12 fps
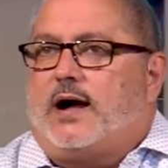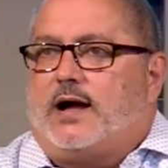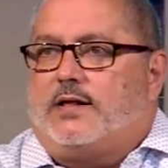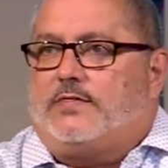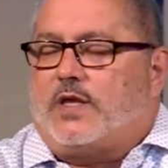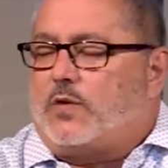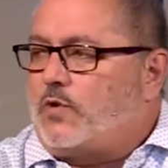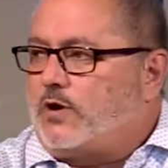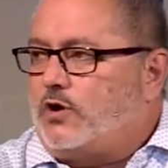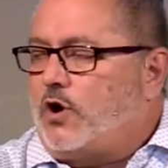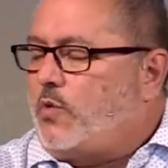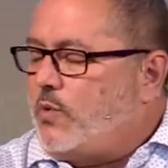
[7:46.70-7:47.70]
they weren't
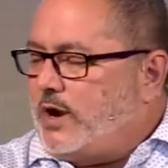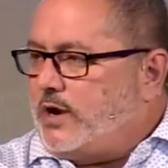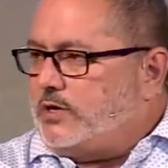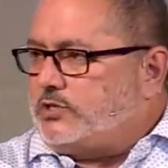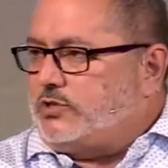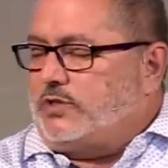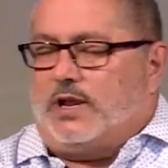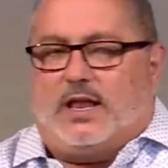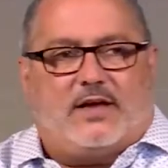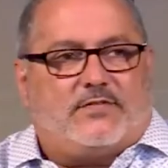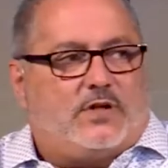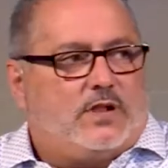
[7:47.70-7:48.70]
nowhere to the
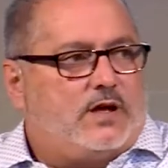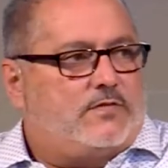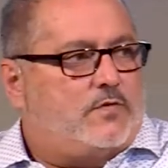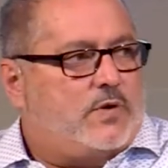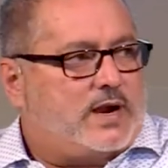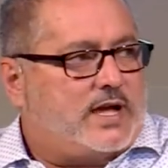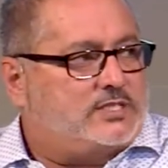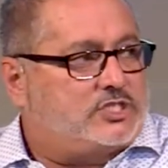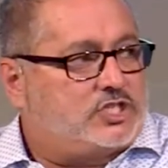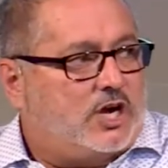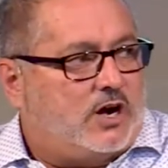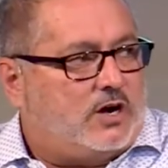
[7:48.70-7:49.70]
level of what I
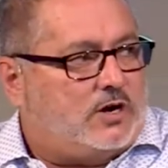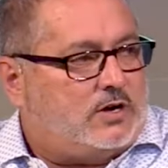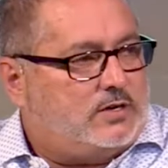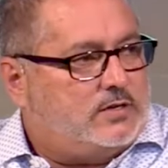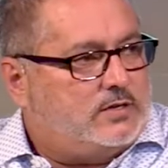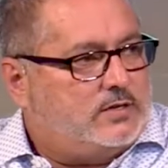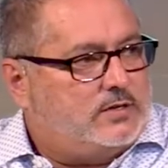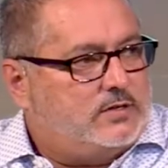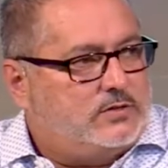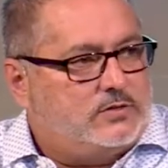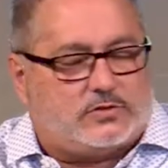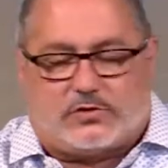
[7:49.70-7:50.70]
saw
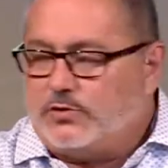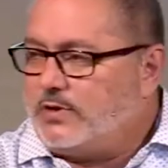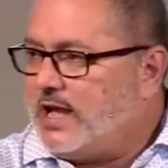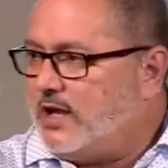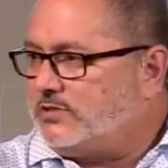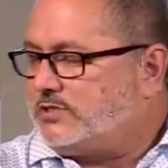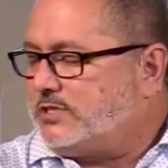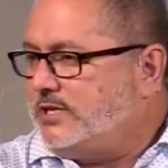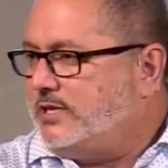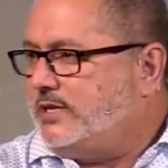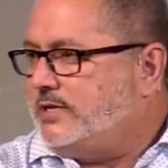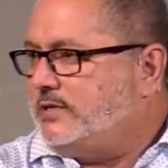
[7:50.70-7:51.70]
through
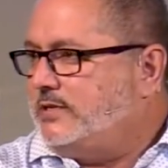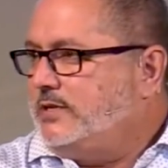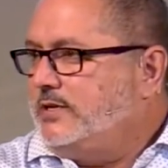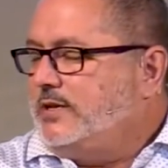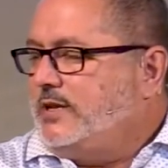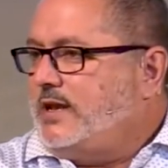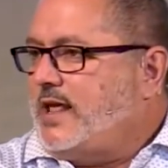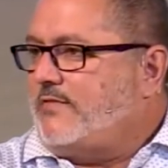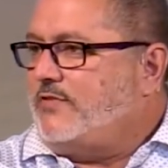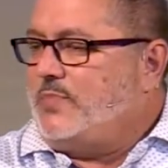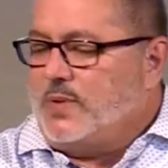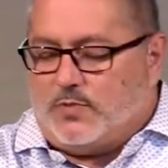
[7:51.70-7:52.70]
counseling and
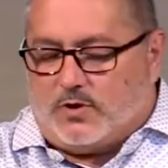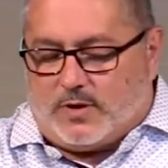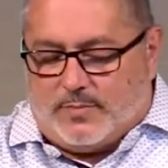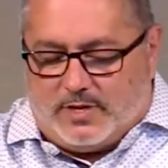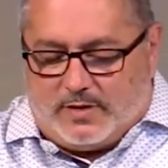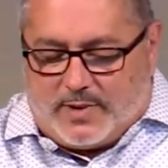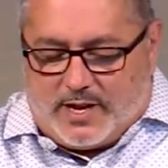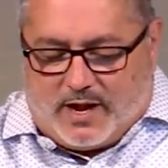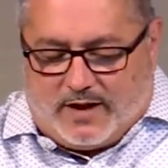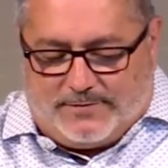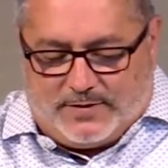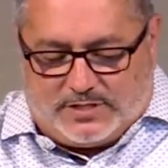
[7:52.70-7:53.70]
having people come into my
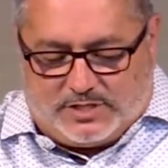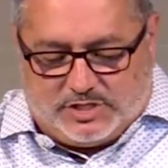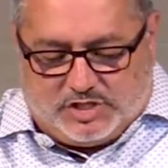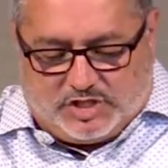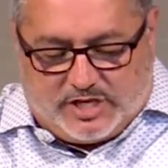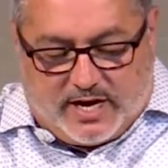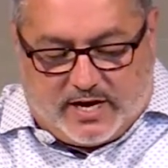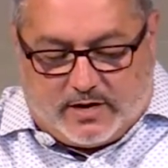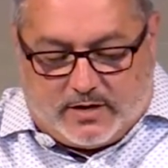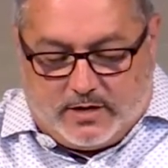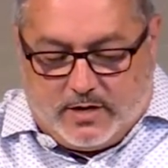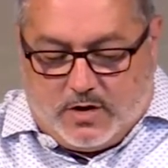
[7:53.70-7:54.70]
office and
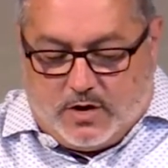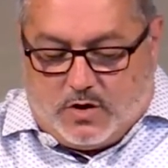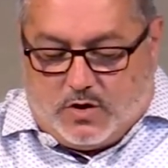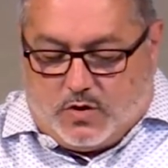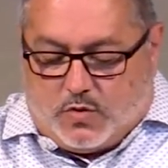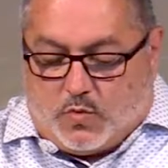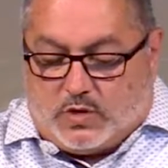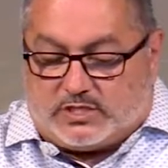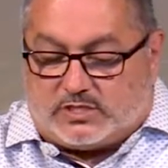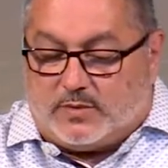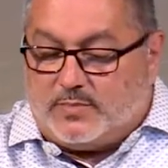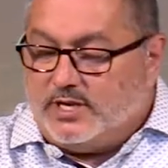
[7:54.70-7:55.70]
share what
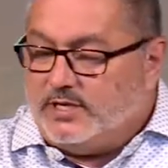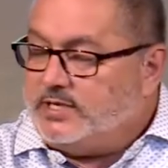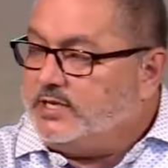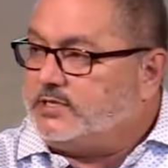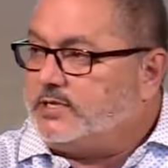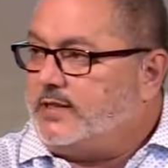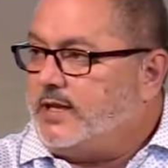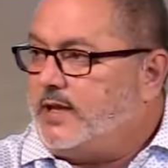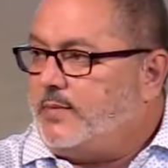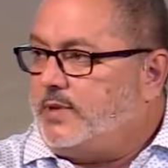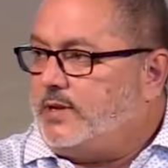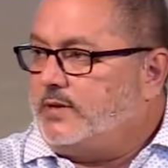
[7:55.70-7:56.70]
somebody did to
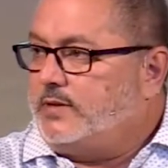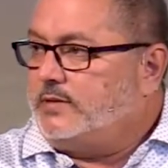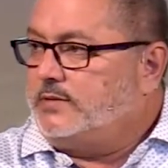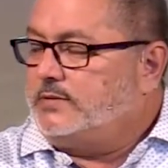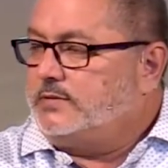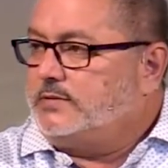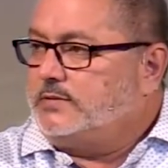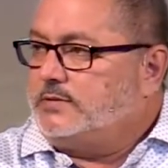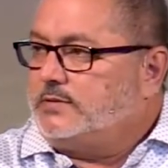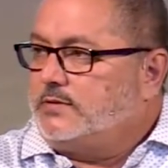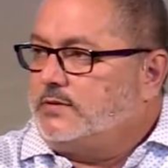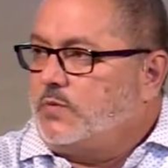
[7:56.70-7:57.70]
them. And
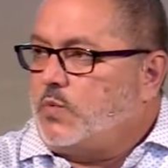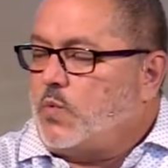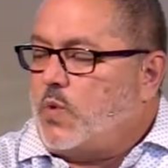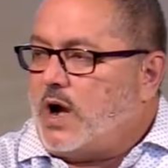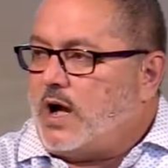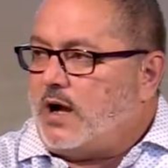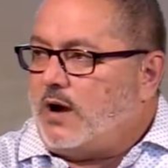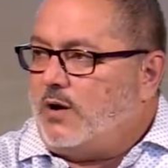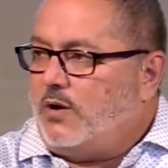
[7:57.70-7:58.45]
wow.